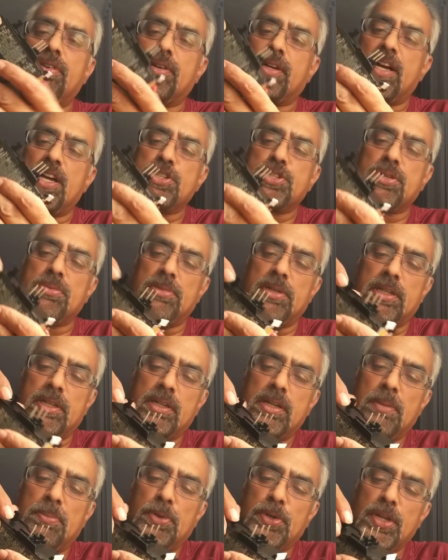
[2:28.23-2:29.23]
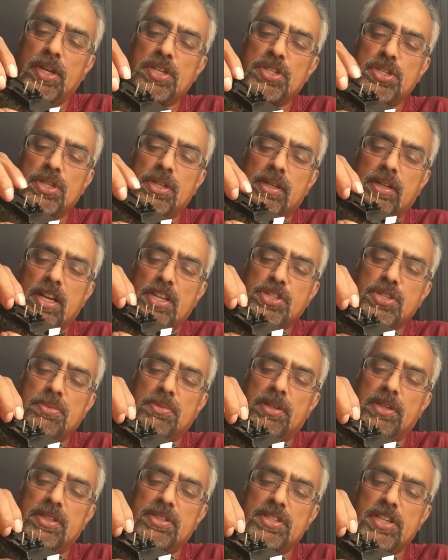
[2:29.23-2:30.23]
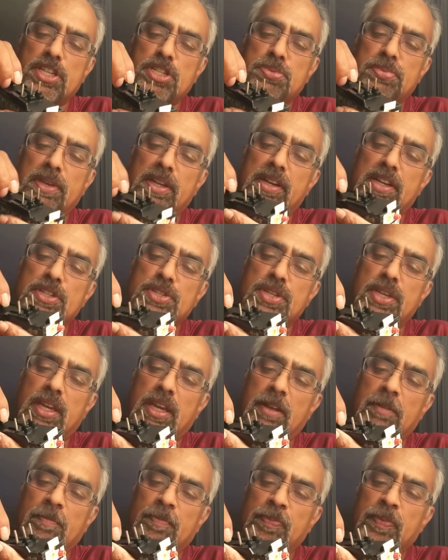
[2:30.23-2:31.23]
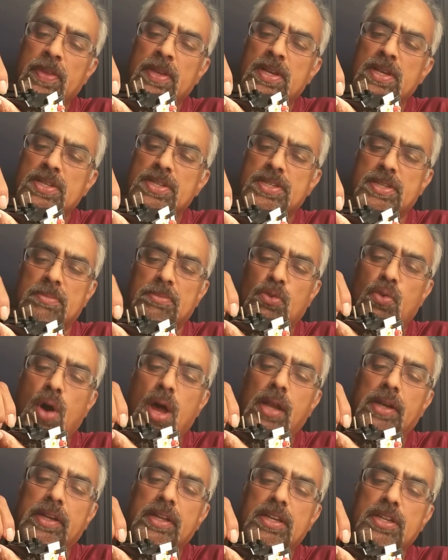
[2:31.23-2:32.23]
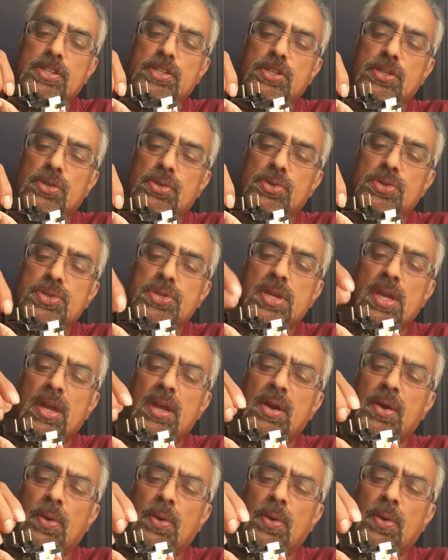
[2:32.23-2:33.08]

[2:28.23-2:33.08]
our customer, a potential customer, is experiencing some quality issues,